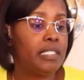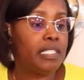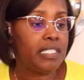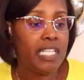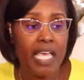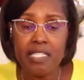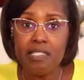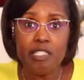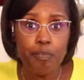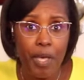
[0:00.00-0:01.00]
The
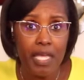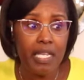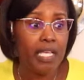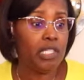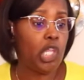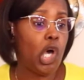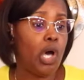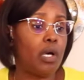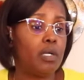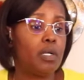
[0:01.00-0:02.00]
Texas payday
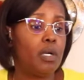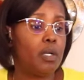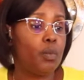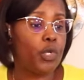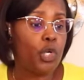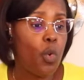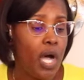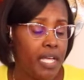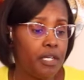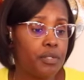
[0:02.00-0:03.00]
law
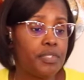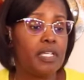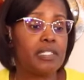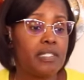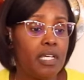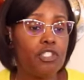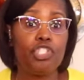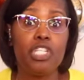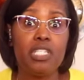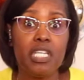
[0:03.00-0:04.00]
requires such
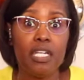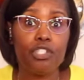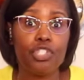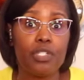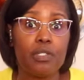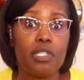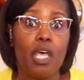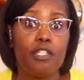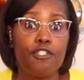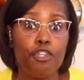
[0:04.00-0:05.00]
deductions
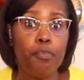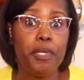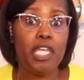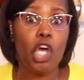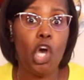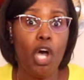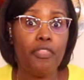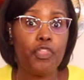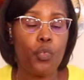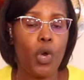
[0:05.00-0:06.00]
to be
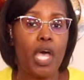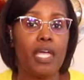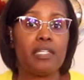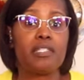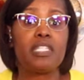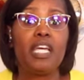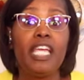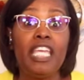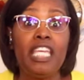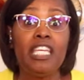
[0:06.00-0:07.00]
authorized
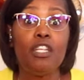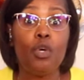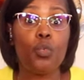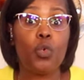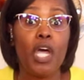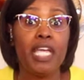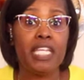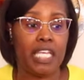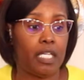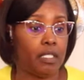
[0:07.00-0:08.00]
in
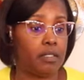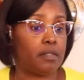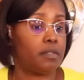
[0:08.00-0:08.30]
writing